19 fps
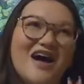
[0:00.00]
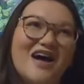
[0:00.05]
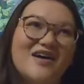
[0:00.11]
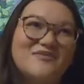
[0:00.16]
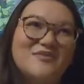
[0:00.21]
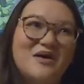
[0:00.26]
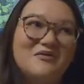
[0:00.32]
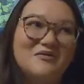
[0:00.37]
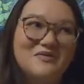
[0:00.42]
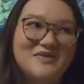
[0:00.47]
I
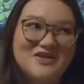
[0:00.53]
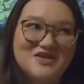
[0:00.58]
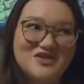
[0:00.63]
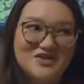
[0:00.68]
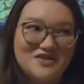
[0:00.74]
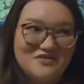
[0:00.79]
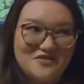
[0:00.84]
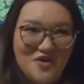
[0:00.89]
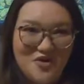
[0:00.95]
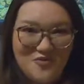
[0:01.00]
probably
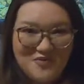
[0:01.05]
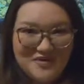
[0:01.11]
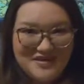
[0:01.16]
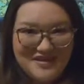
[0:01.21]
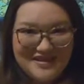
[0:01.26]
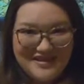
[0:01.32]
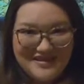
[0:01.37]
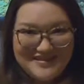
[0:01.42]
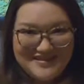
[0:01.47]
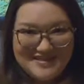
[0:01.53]
should have opened
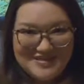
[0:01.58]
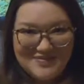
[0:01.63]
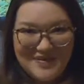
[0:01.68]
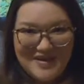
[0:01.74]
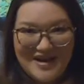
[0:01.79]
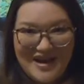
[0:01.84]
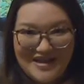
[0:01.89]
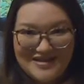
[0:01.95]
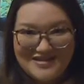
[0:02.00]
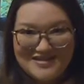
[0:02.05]
these,
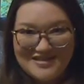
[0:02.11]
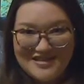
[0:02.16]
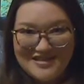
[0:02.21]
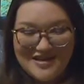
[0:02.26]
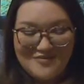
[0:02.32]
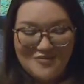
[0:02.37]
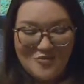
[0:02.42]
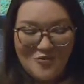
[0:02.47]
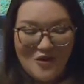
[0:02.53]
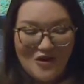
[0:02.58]
but I just
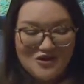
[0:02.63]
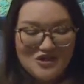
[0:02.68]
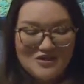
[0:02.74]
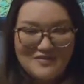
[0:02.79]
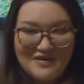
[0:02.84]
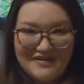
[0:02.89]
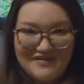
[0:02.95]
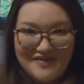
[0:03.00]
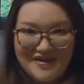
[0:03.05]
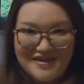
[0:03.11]
ended up washing
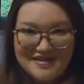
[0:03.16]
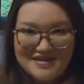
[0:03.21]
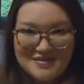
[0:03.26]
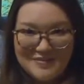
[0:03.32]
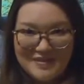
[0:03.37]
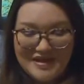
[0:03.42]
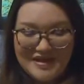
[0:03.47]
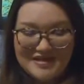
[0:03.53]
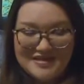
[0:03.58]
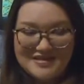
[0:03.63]
my face
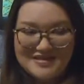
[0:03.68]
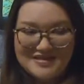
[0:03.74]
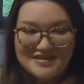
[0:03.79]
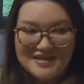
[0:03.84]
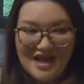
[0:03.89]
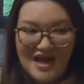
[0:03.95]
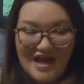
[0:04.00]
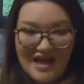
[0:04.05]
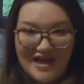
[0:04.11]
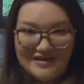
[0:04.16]
because
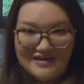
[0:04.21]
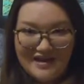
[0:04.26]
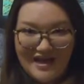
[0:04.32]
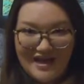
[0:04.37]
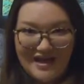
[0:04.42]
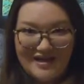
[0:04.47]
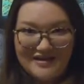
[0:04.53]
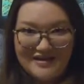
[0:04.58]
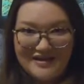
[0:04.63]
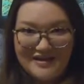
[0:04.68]
I hadn't
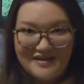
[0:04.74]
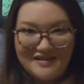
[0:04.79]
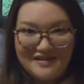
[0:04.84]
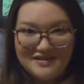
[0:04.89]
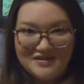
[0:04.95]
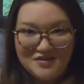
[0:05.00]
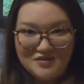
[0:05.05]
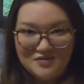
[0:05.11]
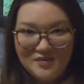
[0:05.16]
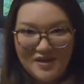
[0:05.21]
had
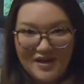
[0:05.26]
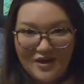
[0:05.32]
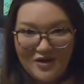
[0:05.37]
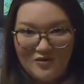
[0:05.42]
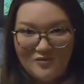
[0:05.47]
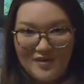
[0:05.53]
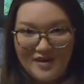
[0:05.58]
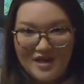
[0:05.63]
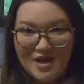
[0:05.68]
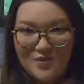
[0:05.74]
anything done with my hair
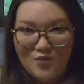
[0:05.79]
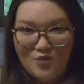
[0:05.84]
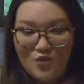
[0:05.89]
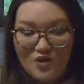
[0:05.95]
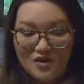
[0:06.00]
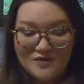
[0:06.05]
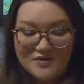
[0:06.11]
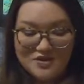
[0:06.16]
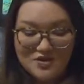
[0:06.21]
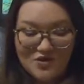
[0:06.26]
and makeup
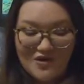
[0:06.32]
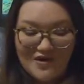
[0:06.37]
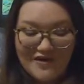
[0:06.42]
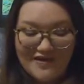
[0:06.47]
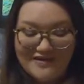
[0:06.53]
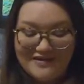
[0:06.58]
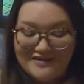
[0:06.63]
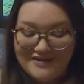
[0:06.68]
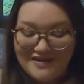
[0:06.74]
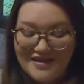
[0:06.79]
while I was
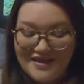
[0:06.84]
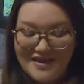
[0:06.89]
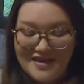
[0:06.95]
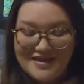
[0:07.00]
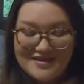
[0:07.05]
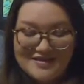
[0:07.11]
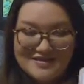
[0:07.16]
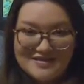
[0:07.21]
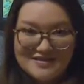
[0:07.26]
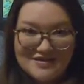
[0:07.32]
crying.
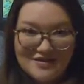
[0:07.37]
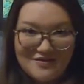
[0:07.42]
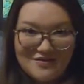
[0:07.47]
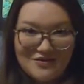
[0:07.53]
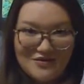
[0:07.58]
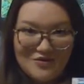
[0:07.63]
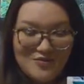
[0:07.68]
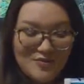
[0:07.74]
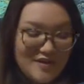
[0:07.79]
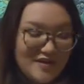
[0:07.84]

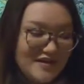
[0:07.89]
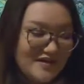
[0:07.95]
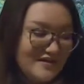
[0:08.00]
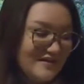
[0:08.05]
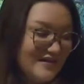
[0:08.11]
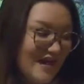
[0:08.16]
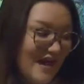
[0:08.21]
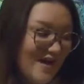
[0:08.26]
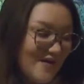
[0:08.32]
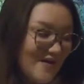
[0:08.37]
So, but
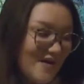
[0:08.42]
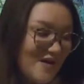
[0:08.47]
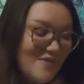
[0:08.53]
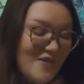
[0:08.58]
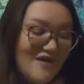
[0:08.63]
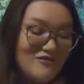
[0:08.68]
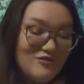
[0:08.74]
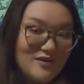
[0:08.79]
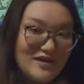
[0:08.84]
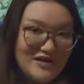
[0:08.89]
yeah,
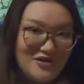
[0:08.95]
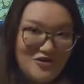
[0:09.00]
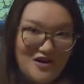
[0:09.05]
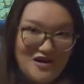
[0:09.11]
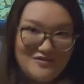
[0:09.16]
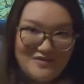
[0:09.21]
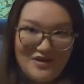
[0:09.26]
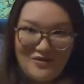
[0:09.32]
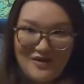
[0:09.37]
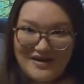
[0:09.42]
everybody
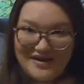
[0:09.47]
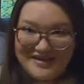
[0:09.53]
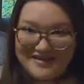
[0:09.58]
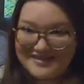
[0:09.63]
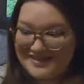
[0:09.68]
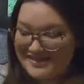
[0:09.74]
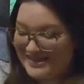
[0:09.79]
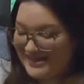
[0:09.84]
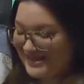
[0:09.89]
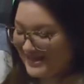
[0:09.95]
cried at my wedding.
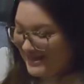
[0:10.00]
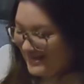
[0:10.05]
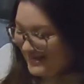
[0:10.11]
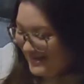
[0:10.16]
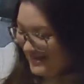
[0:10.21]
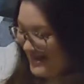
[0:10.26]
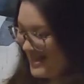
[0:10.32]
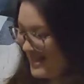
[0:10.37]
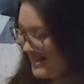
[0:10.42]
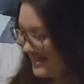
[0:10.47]

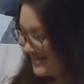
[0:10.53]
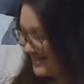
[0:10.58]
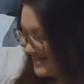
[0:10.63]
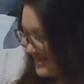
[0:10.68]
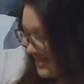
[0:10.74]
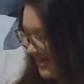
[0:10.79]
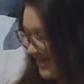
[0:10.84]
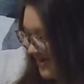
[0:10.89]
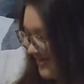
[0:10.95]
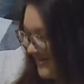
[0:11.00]

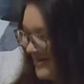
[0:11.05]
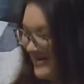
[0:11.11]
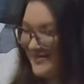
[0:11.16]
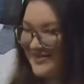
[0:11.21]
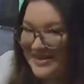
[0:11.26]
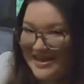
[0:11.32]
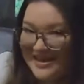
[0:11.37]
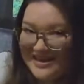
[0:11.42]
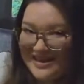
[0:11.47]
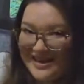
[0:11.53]
So I'm
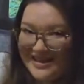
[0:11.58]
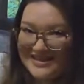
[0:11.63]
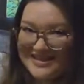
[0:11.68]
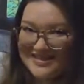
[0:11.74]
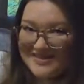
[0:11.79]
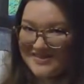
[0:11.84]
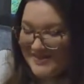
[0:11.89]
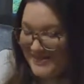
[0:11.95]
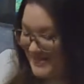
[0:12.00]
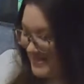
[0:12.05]
glad I had
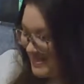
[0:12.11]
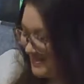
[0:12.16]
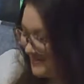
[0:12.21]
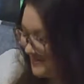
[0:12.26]
those.